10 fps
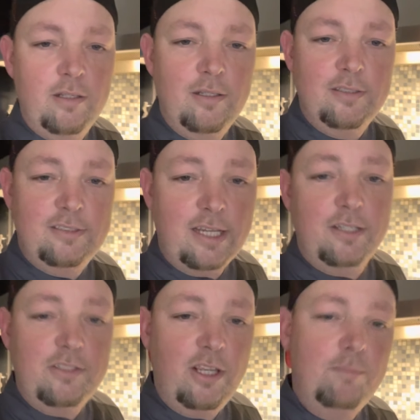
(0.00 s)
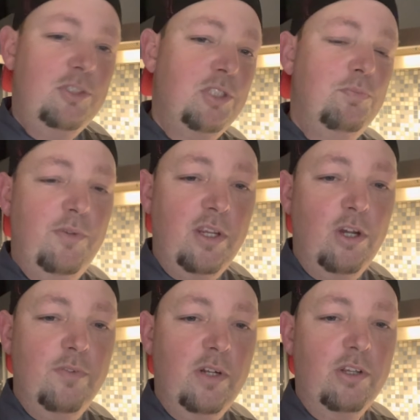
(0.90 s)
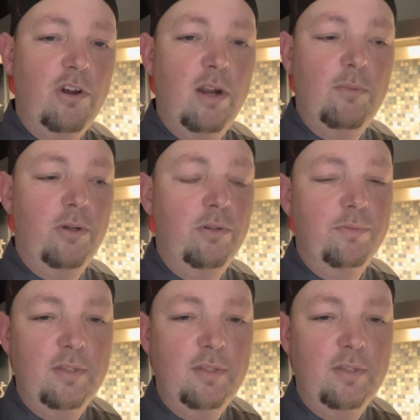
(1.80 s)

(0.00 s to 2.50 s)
Second tip, just moving over to caramel,